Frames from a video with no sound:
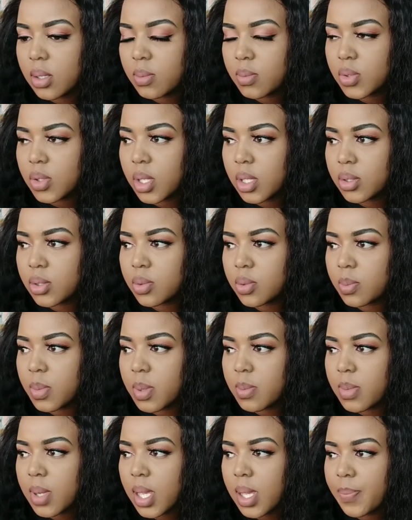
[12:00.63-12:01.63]
trying to
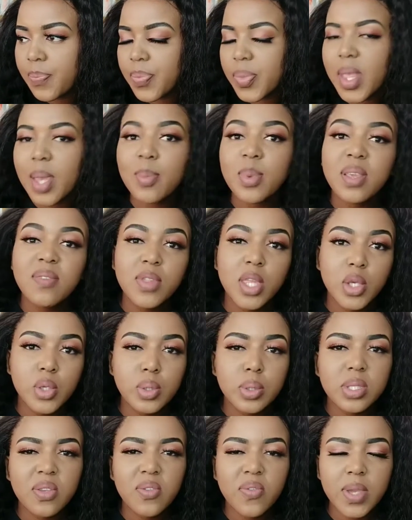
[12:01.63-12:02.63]
remember, I believe they
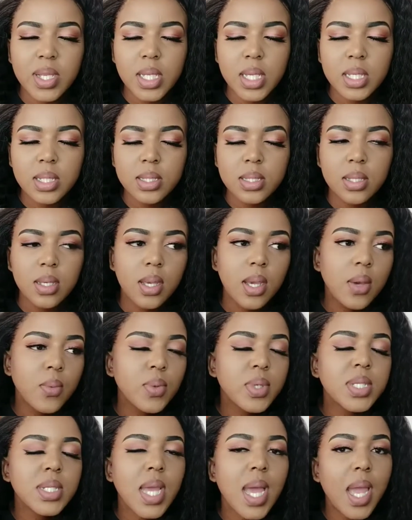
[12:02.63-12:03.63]
use FedEx,
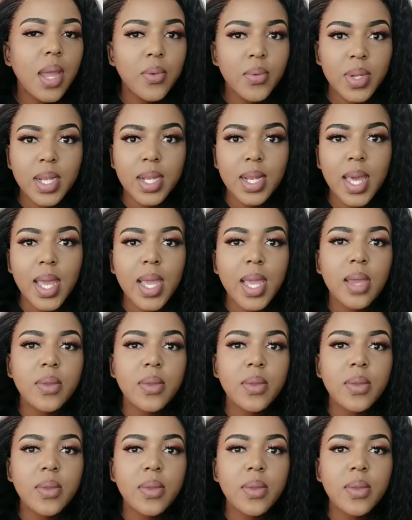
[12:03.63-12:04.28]
which I really like.